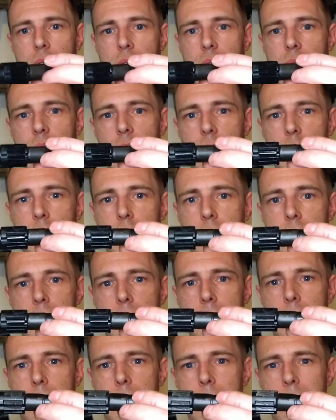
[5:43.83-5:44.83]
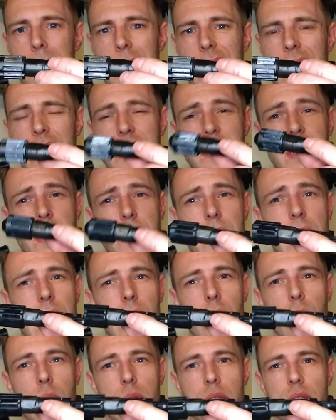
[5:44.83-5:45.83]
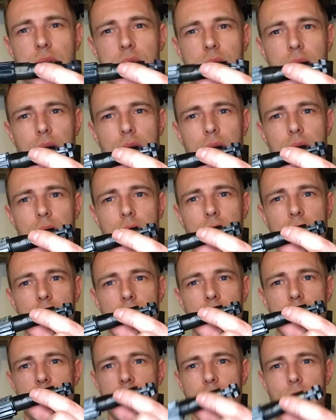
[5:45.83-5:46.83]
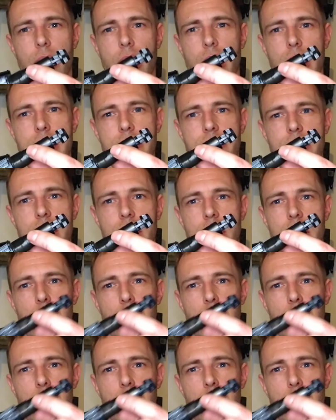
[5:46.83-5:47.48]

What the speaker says: I don't know how long this is going to survive,